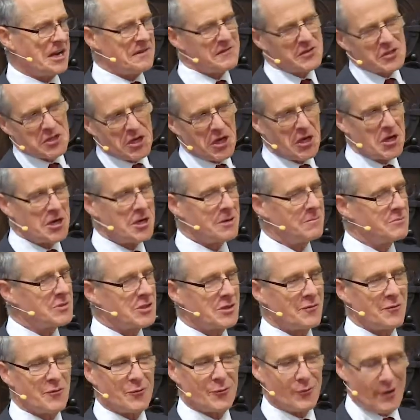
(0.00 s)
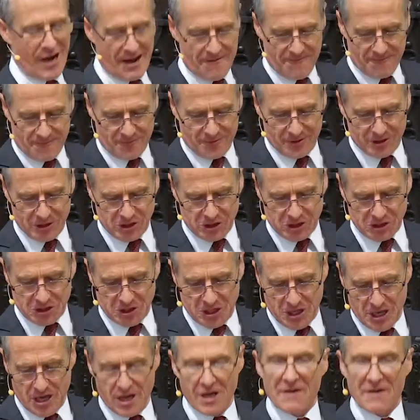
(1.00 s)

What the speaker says: of terms of reference,